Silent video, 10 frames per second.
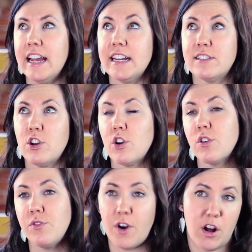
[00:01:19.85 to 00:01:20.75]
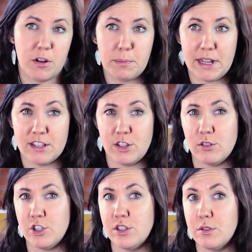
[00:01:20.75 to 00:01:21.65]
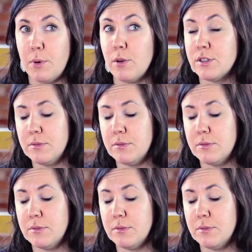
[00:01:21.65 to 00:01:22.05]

it's her fault because you know she's supposed